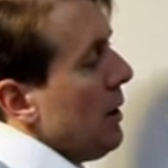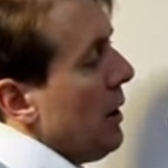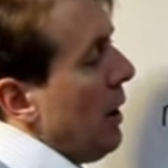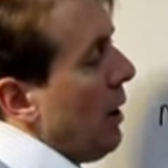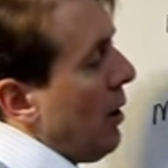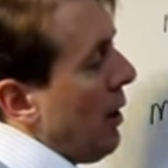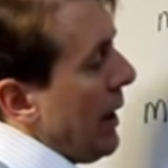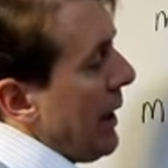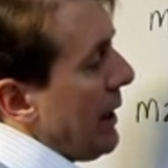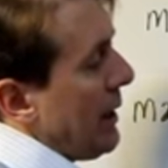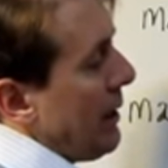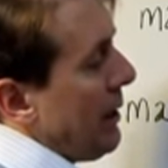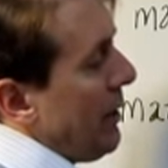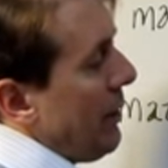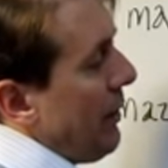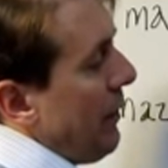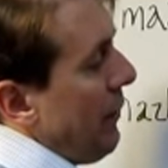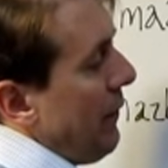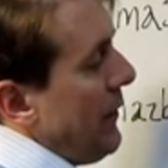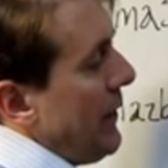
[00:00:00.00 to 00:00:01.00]
Alright,
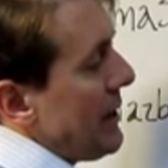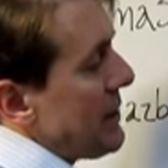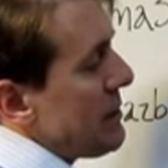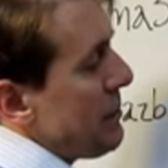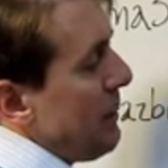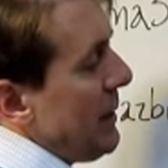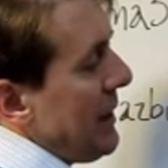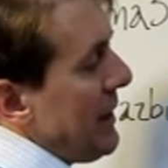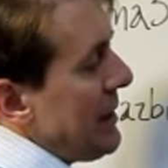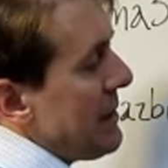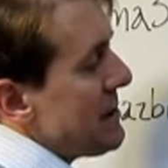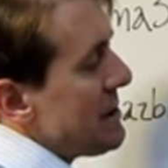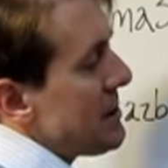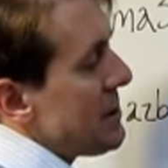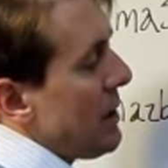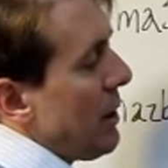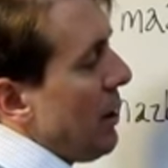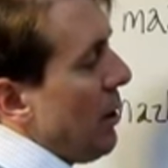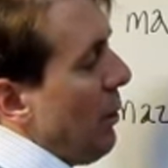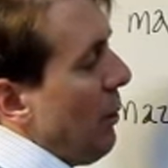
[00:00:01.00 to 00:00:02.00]
this
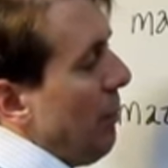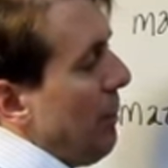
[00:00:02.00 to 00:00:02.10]
means,